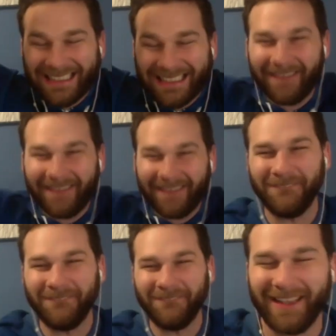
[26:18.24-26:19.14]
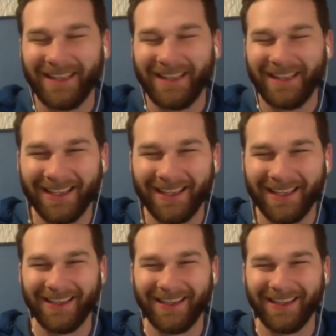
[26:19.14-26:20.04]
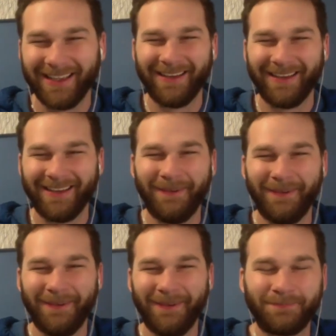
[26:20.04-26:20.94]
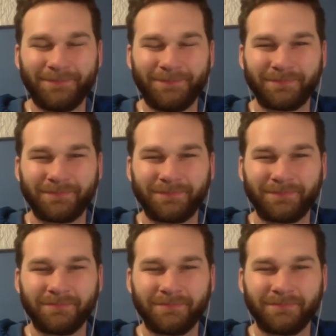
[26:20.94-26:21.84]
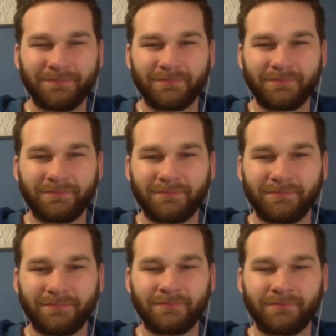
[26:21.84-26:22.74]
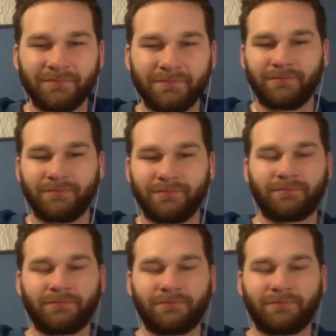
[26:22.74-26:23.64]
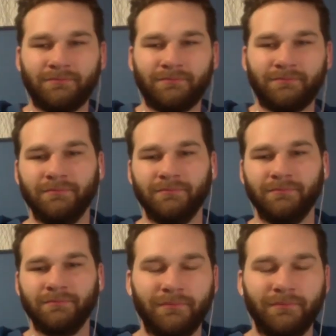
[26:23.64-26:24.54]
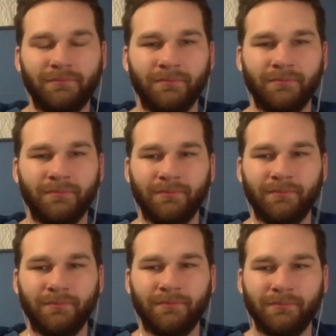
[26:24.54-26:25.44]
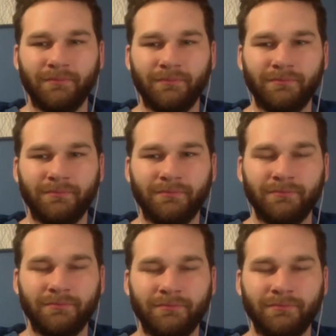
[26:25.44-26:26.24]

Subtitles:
[no speech]